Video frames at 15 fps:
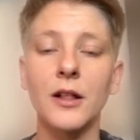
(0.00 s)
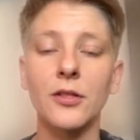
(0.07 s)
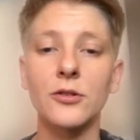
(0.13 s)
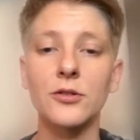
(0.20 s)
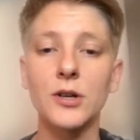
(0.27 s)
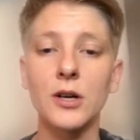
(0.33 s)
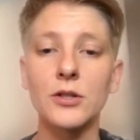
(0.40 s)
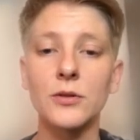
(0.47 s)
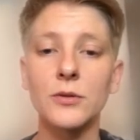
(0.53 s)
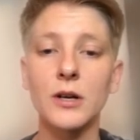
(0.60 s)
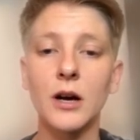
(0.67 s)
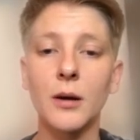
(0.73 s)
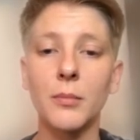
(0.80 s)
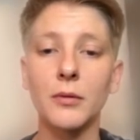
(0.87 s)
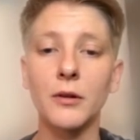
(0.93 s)
There's also a
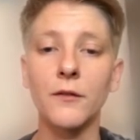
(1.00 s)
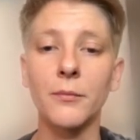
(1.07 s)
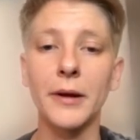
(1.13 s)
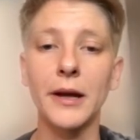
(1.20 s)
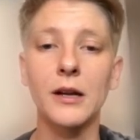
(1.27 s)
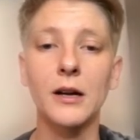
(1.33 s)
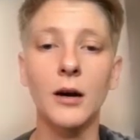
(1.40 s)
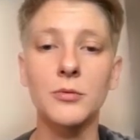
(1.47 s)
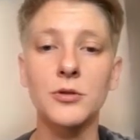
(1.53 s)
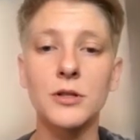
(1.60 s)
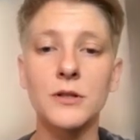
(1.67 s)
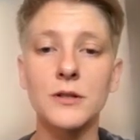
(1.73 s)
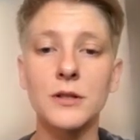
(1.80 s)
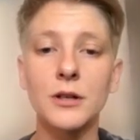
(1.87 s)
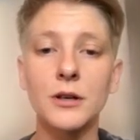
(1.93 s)
couple of paid
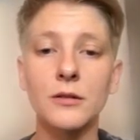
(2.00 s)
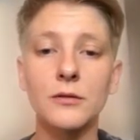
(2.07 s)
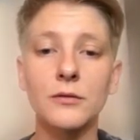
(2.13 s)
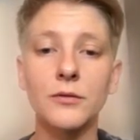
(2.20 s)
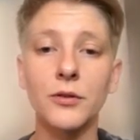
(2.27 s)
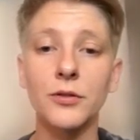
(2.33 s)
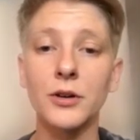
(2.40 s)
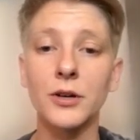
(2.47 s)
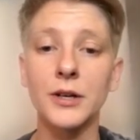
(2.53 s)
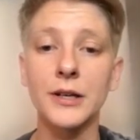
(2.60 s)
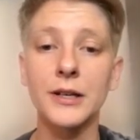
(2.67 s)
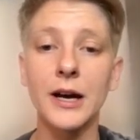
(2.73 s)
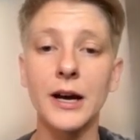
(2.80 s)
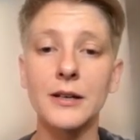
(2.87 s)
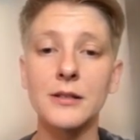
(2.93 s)
options here. For 30
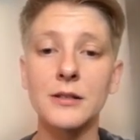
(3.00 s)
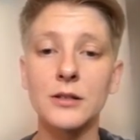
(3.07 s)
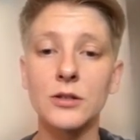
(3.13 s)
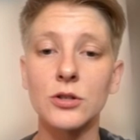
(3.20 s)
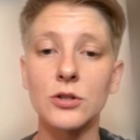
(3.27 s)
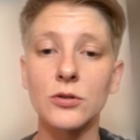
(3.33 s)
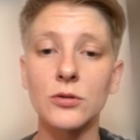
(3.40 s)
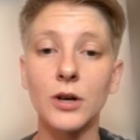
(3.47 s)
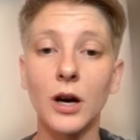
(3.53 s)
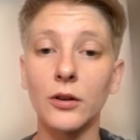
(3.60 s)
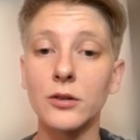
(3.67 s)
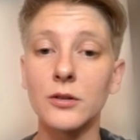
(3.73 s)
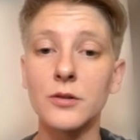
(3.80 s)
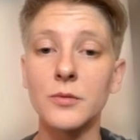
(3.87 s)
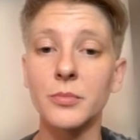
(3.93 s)
dice, it's
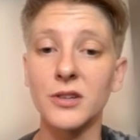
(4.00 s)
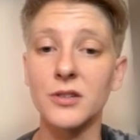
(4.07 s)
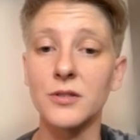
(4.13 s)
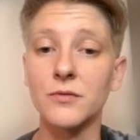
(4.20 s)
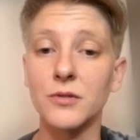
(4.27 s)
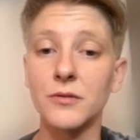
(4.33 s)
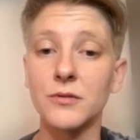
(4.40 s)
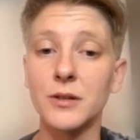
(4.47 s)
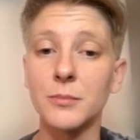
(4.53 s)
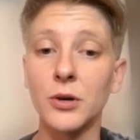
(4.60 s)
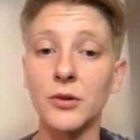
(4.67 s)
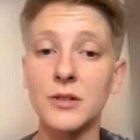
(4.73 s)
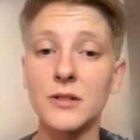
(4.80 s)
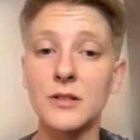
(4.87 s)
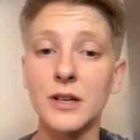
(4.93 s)
$2 plus 50
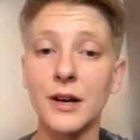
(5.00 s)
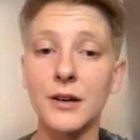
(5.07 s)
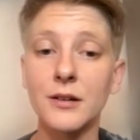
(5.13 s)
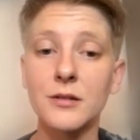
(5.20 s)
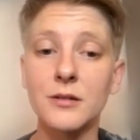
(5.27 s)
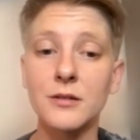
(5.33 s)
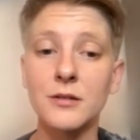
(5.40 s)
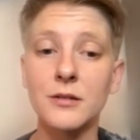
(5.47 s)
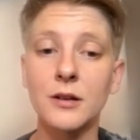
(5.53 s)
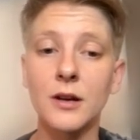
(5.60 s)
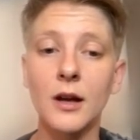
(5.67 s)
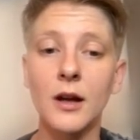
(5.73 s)
bonus dice.